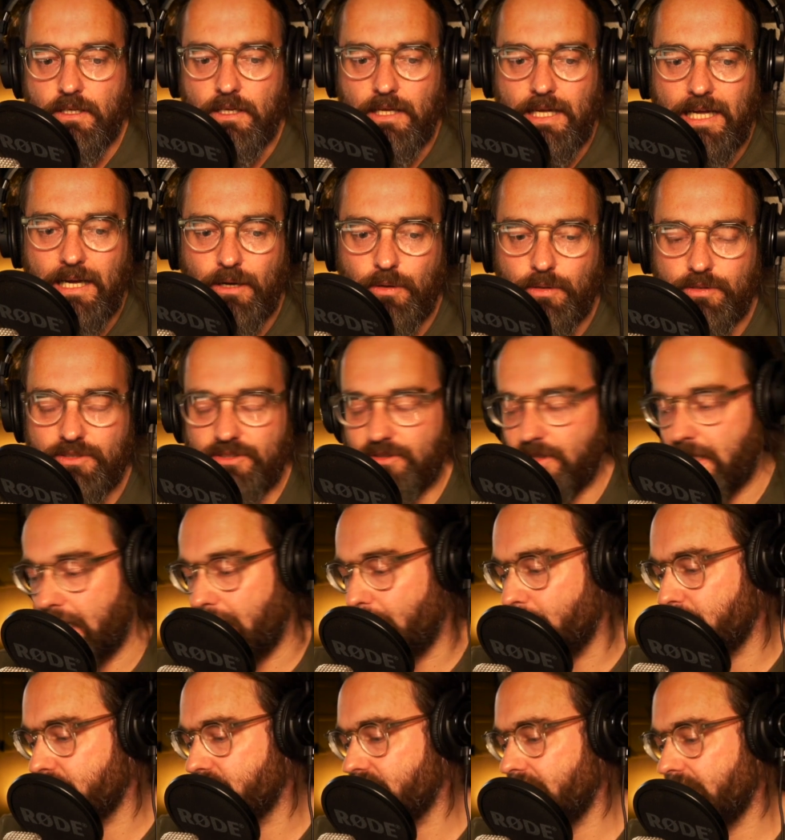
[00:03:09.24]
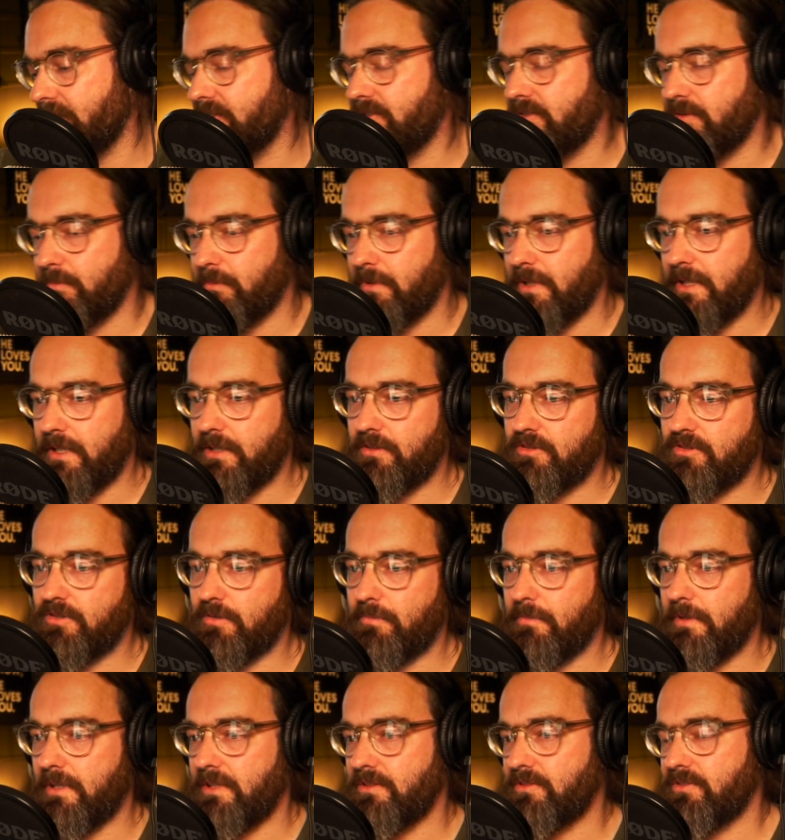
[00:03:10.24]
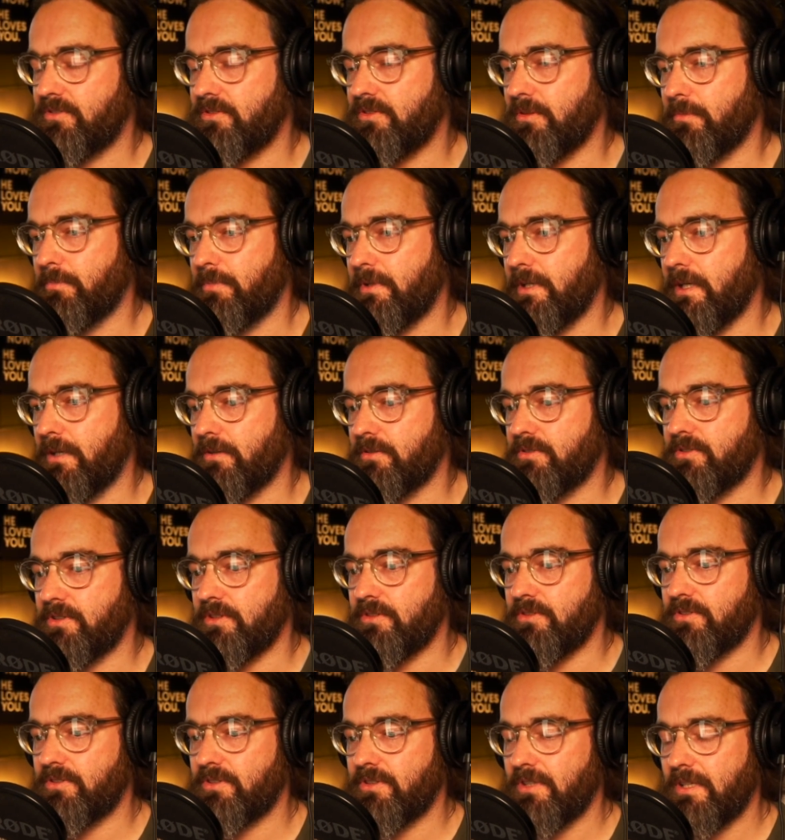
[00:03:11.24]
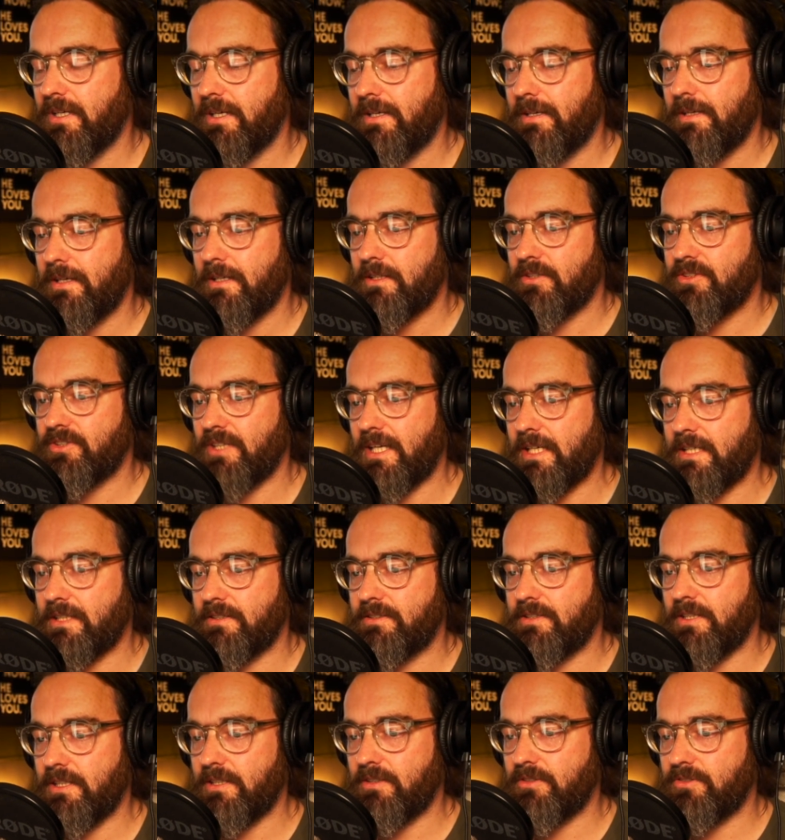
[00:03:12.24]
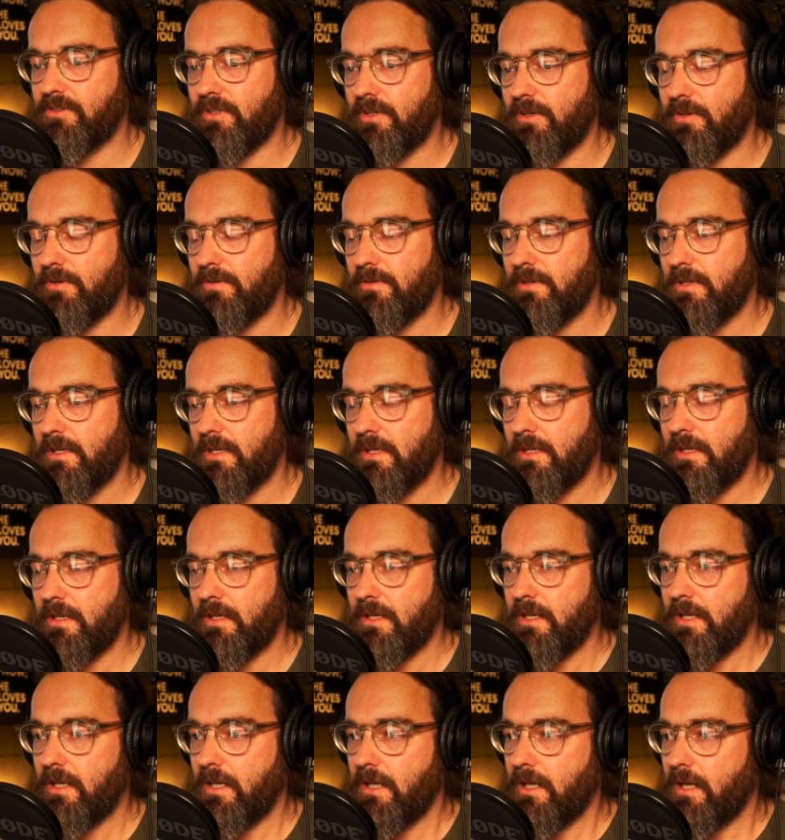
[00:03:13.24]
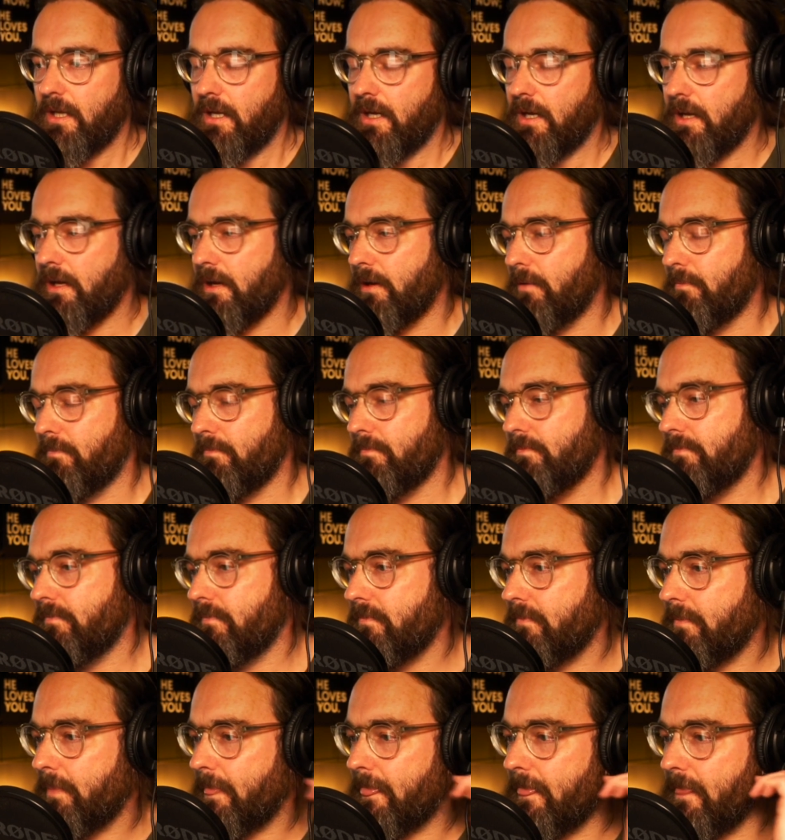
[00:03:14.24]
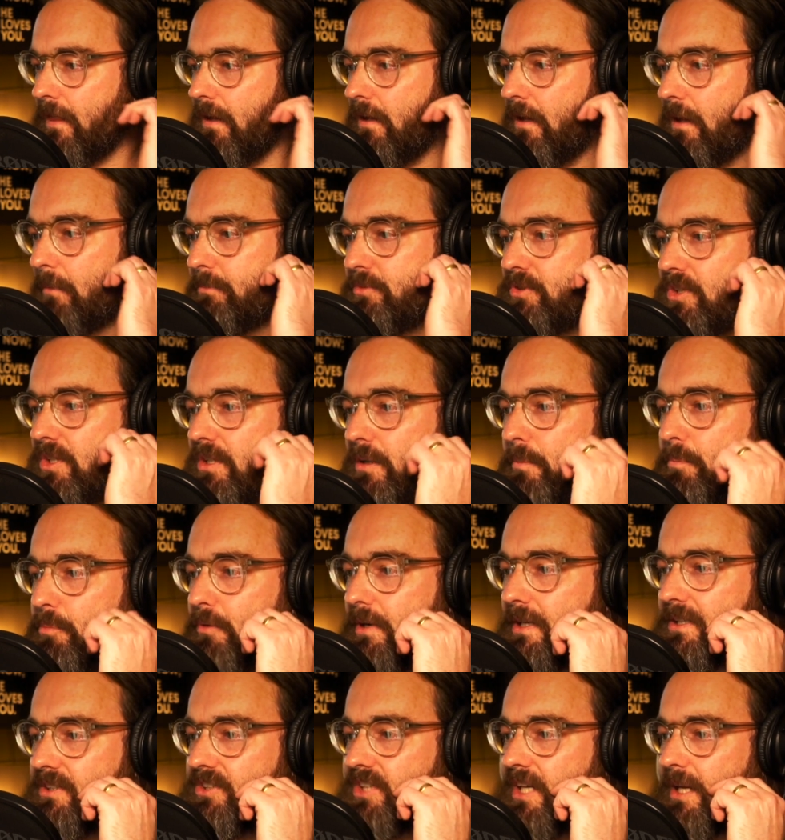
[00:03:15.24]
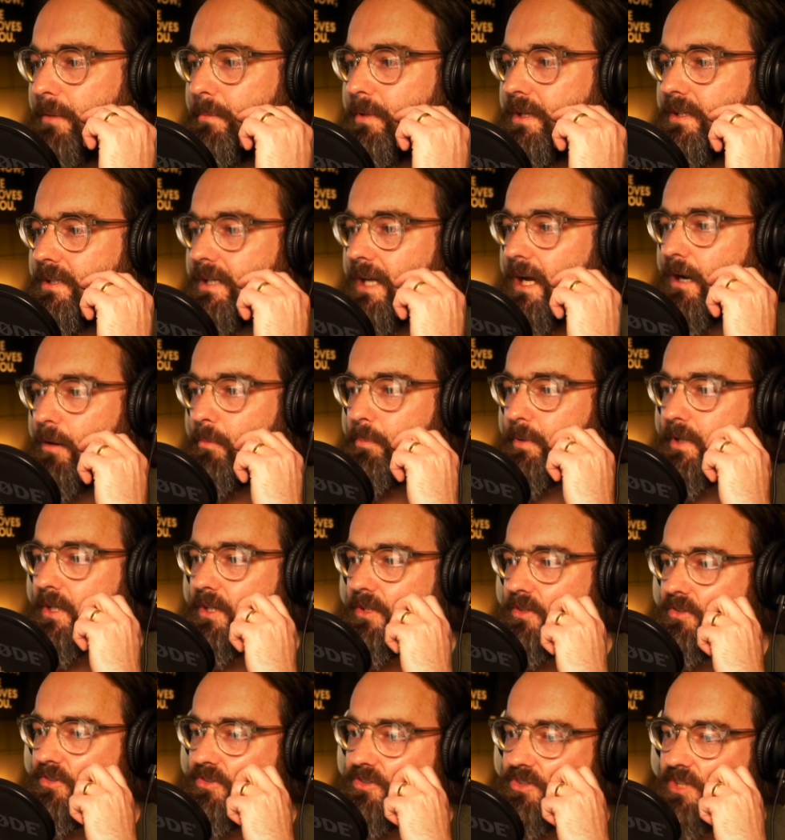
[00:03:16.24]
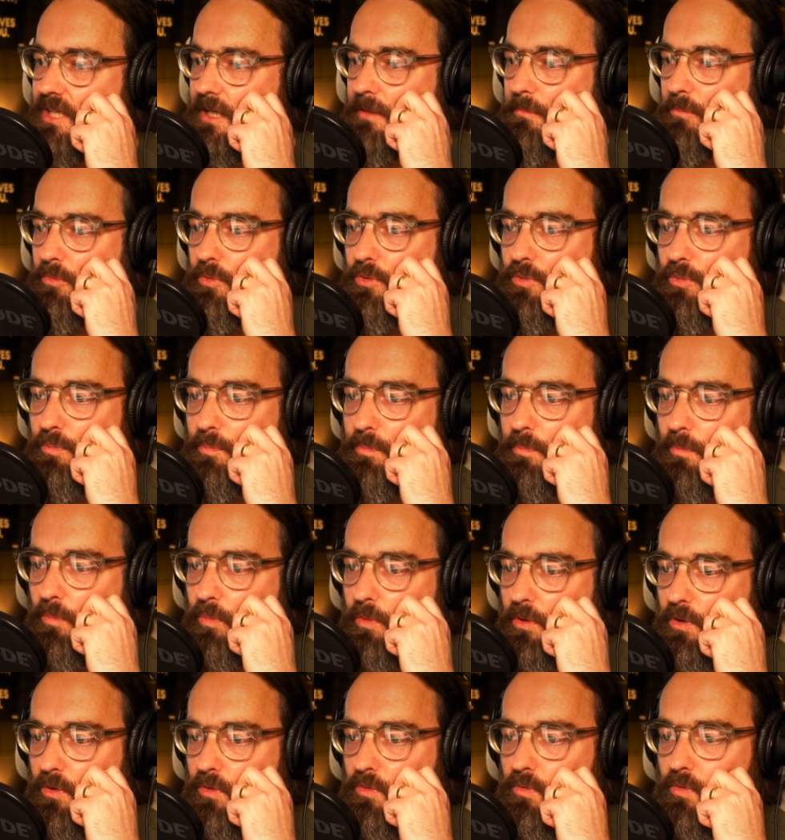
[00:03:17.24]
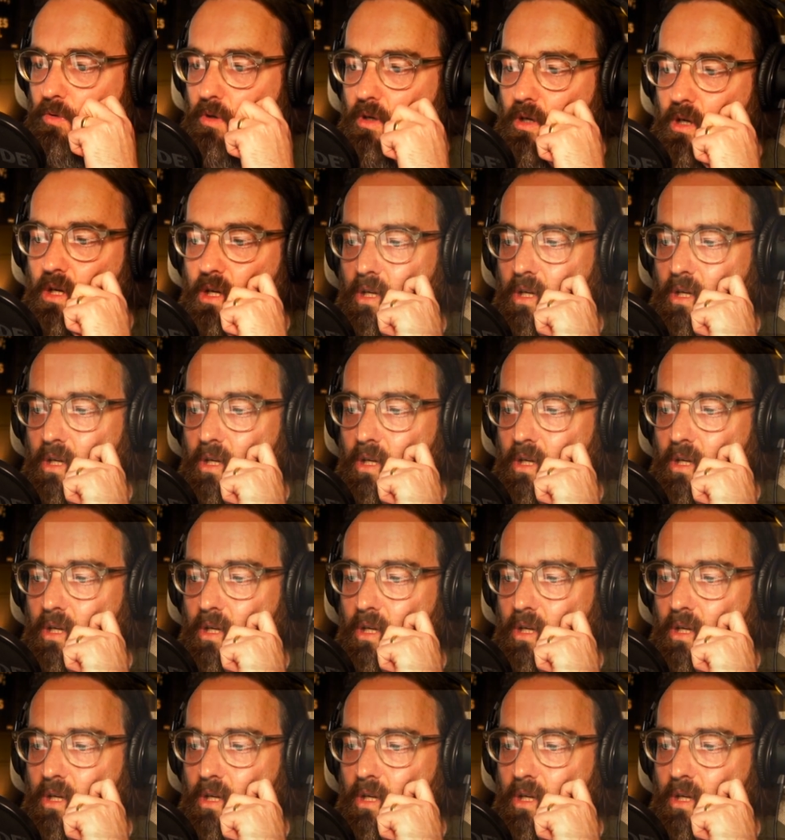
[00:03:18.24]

Our testimony is somebody else's sanity. So I'm just going to bring Tim in now because Tim will